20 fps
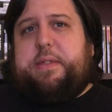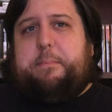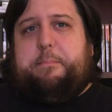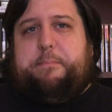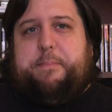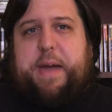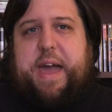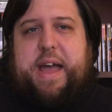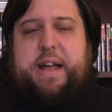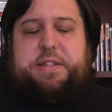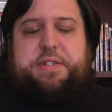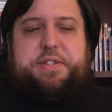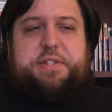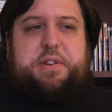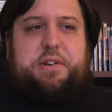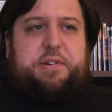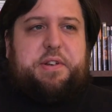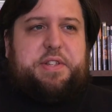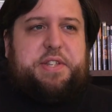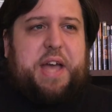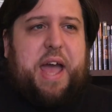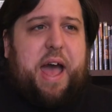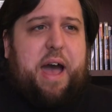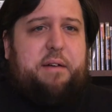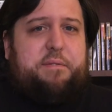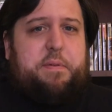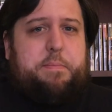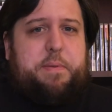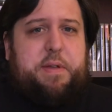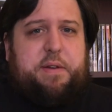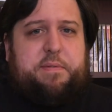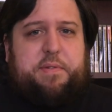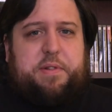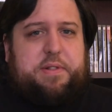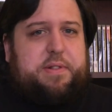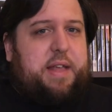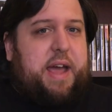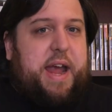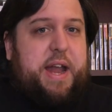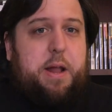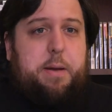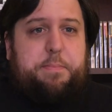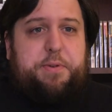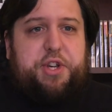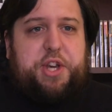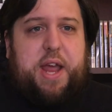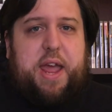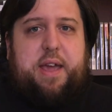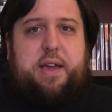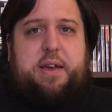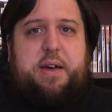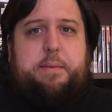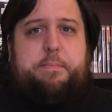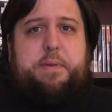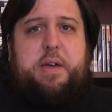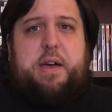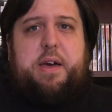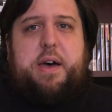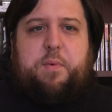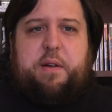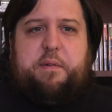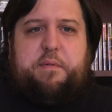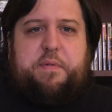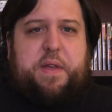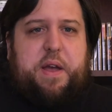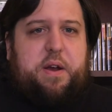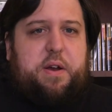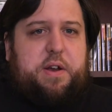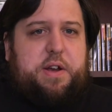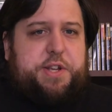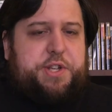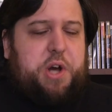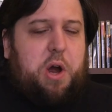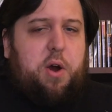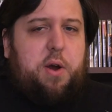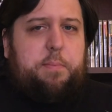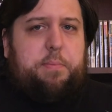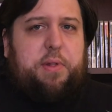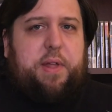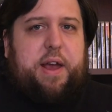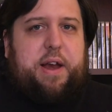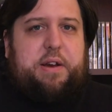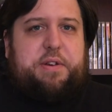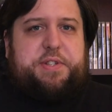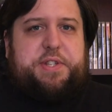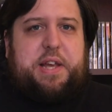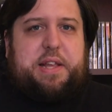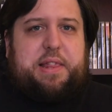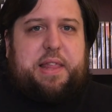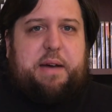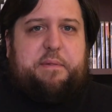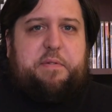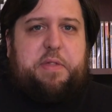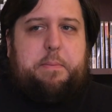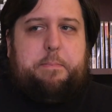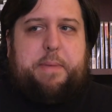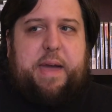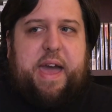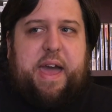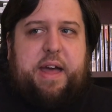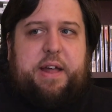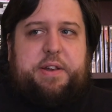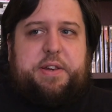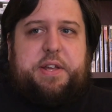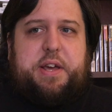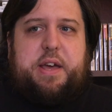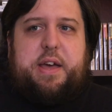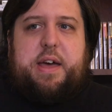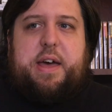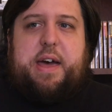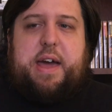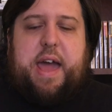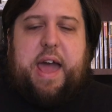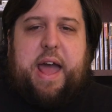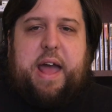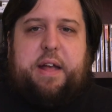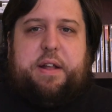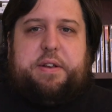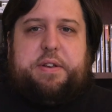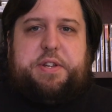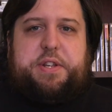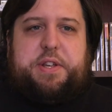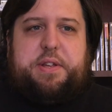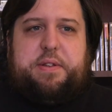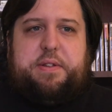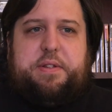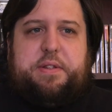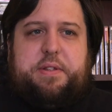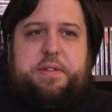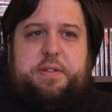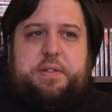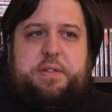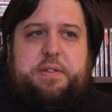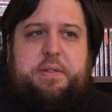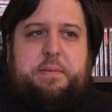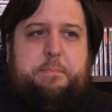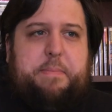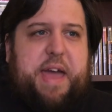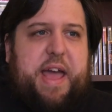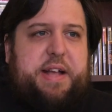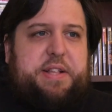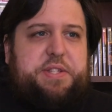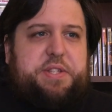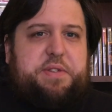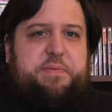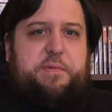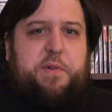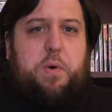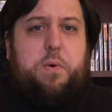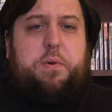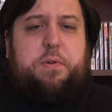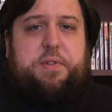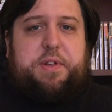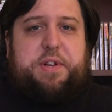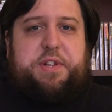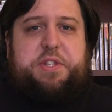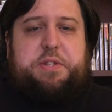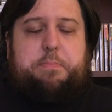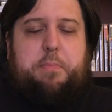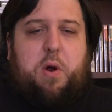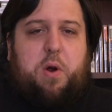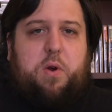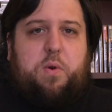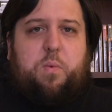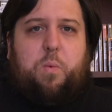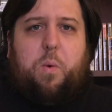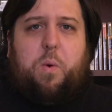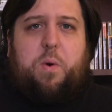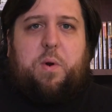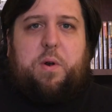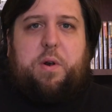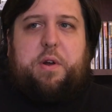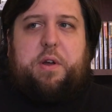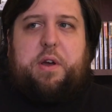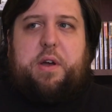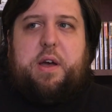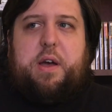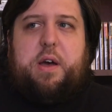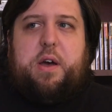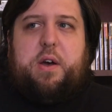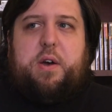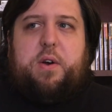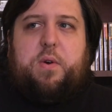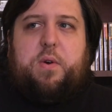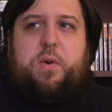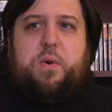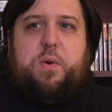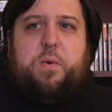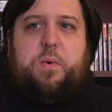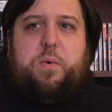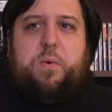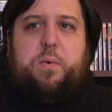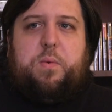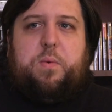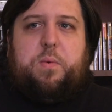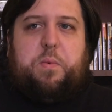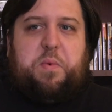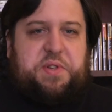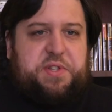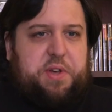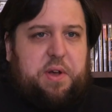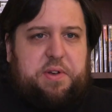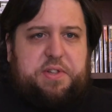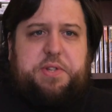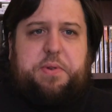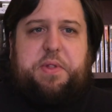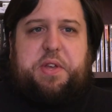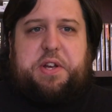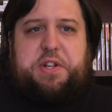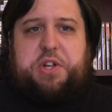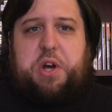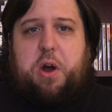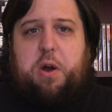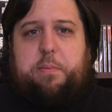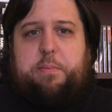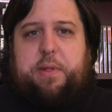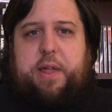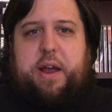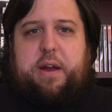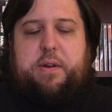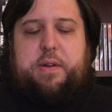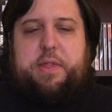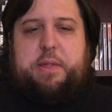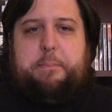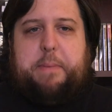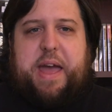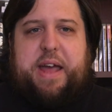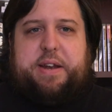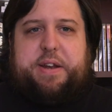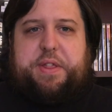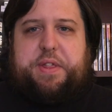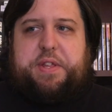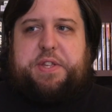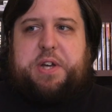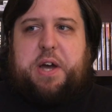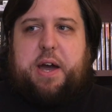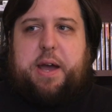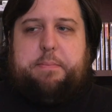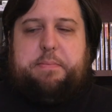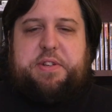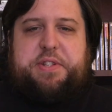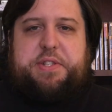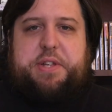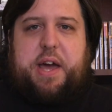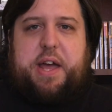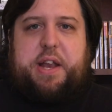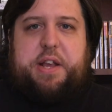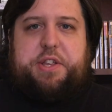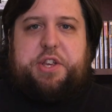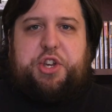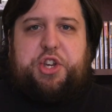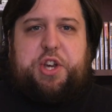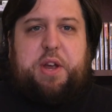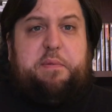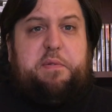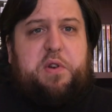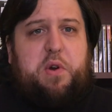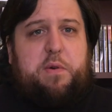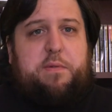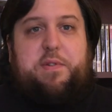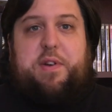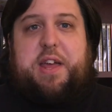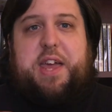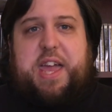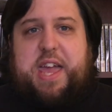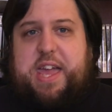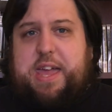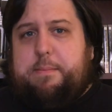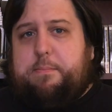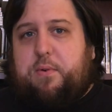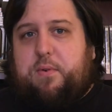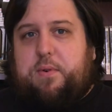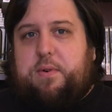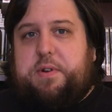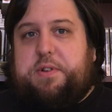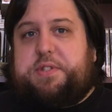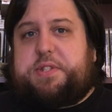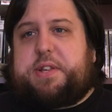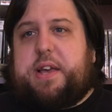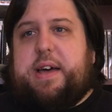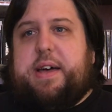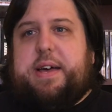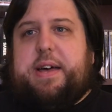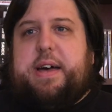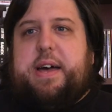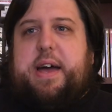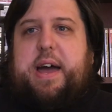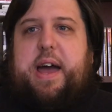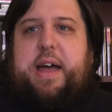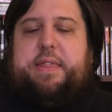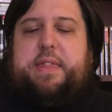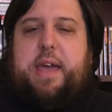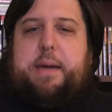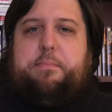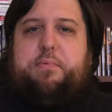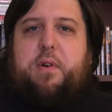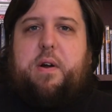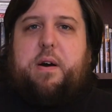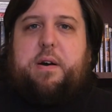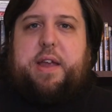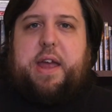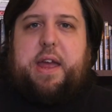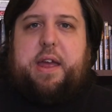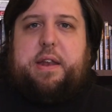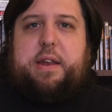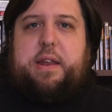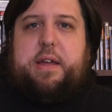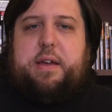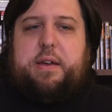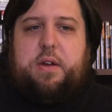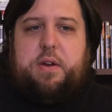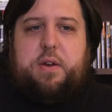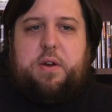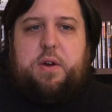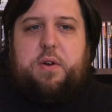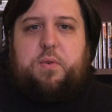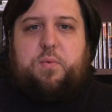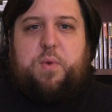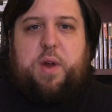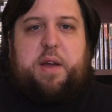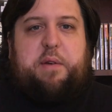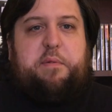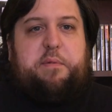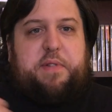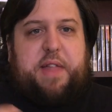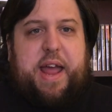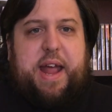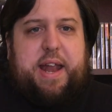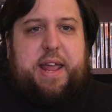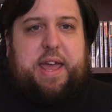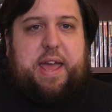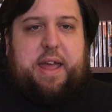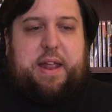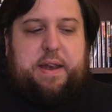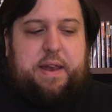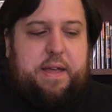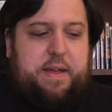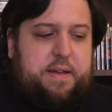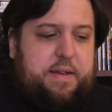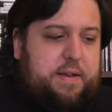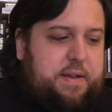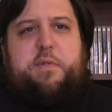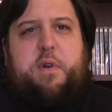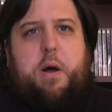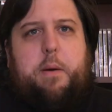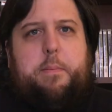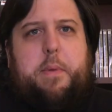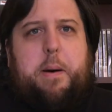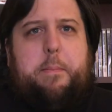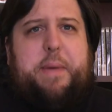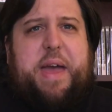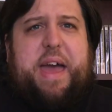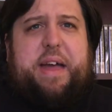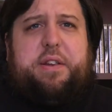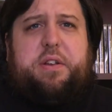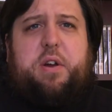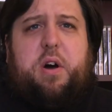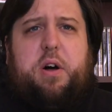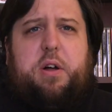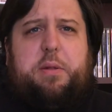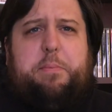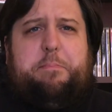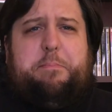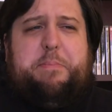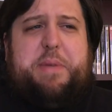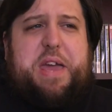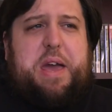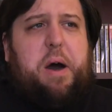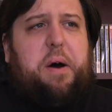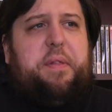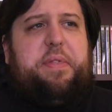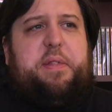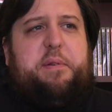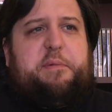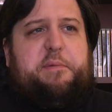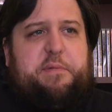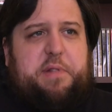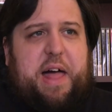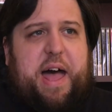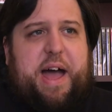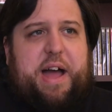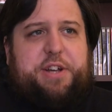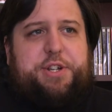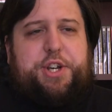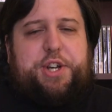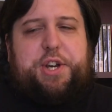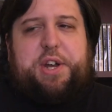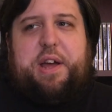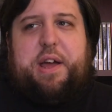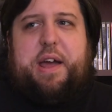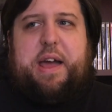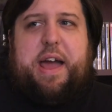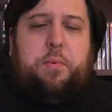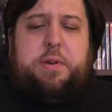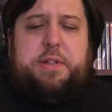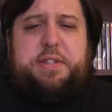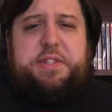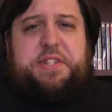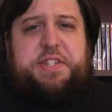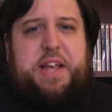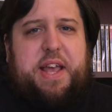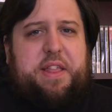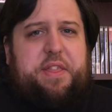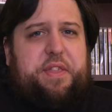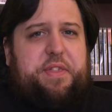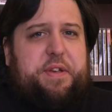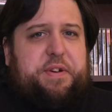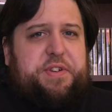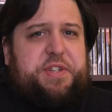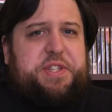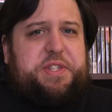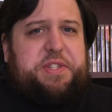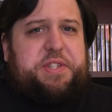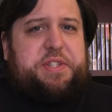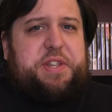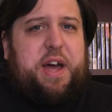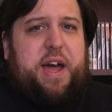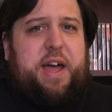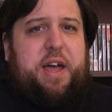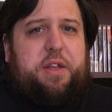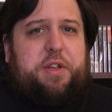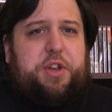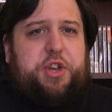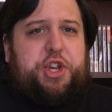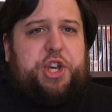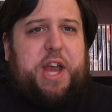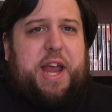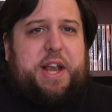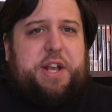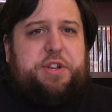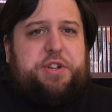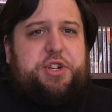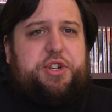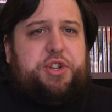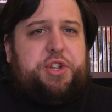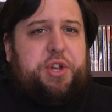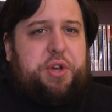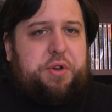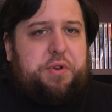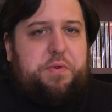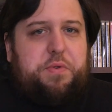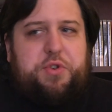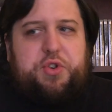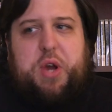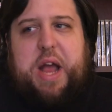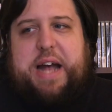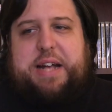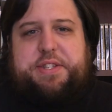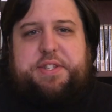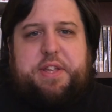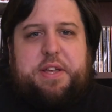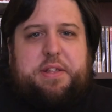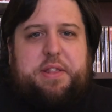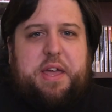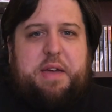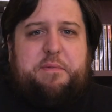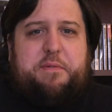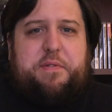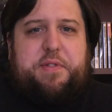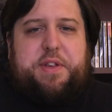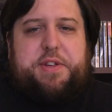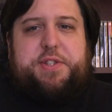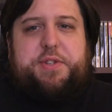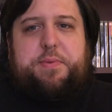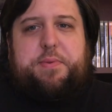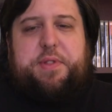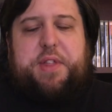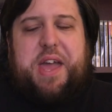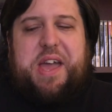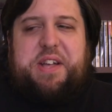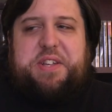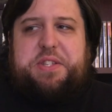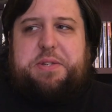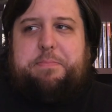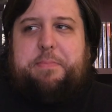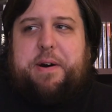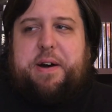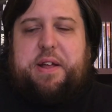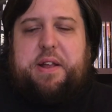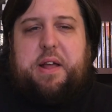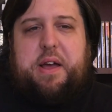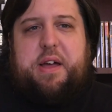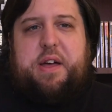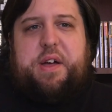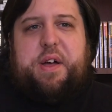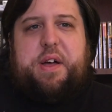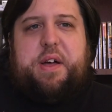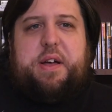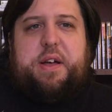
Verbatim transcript: that the band started to have a bit of a lineup shakeup. One of their guitar players had left the band, and the band's vocalist, Mark Ward, who was also the guitar player in the band at the time, decided to shift over to keyboards, and they brought in Rick Flanagan from a band called Beyond the Flesh. I wouldn't say that their style had changed too drastically for this release, but